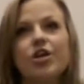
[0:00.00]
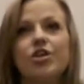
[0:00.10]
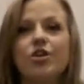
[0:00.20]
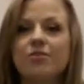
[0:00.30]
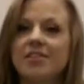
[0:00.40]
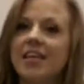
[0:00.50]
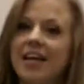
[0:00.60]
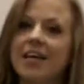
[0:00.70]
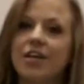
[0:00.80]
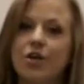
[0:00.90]

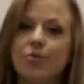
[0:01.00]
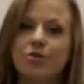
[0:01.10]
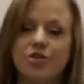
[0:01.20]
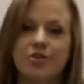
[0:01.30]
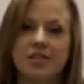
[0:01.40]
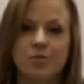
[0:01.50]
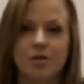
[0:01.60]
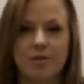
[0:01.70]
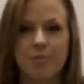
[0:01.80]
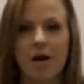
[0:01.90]
Usually you would do this
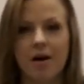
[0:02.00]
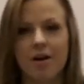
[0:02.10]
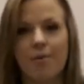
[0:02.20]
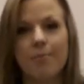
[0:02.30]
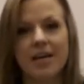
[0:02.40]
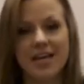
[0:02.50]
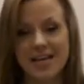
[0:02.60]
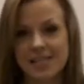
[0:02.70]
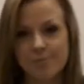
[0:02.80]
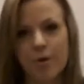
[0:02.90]
with a partner, but
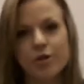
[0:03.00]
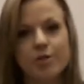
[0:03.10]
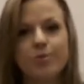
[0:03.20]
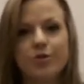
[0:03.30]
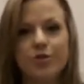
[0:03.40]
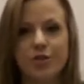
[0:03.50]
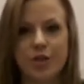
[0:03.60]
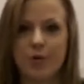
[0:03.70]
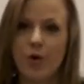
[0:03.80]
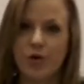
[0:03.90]
it is possible to
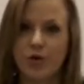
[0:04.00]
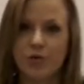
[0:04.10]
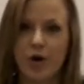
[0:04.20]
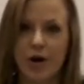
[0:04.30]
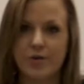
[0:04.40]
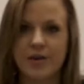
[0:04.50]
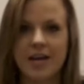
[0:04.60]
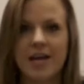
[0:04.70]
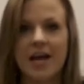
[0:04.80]
do on your own.